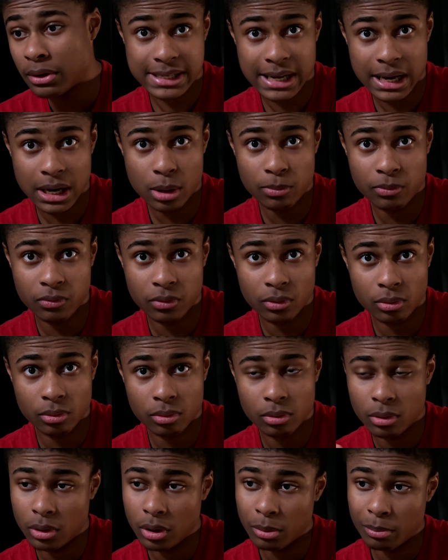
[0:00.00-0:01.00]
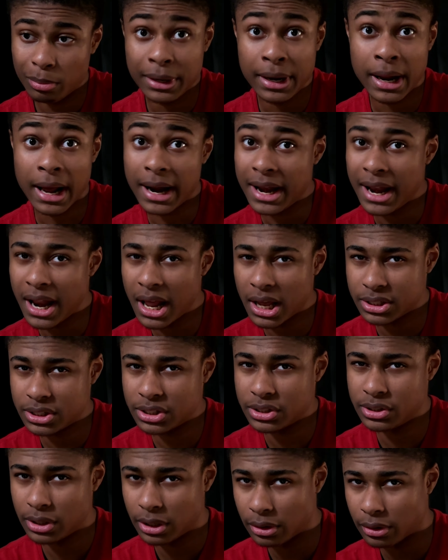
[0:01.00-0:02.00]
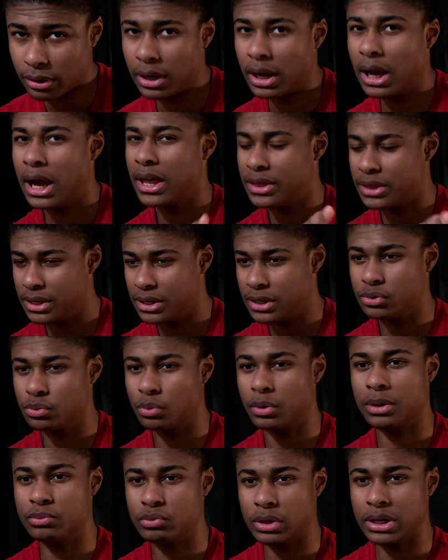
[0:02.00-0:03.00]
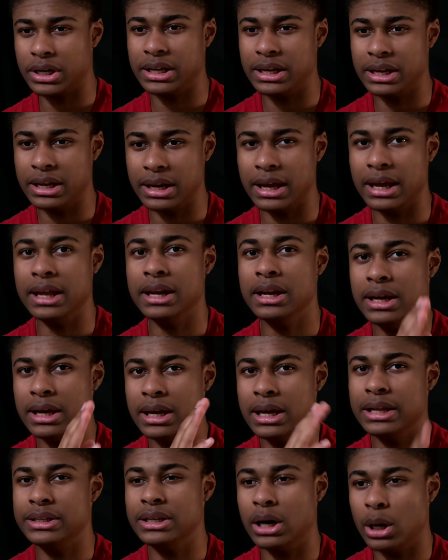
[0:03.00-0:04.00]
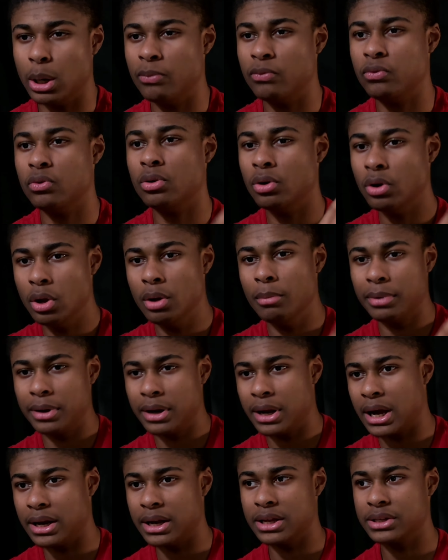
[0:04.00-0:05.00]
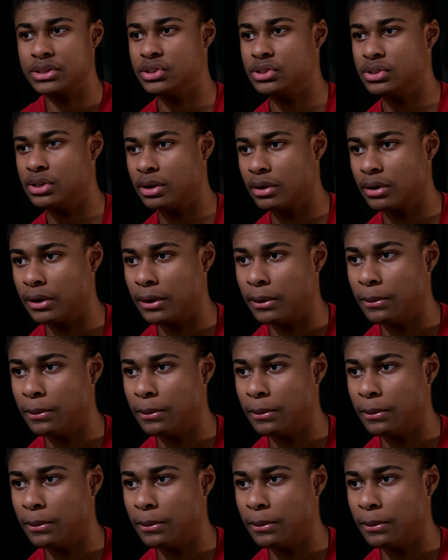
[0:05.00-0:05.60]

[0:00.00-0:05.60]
It's helpful, but not necessary, I think is what I'm trying to get at. It's helpful, but not necessary.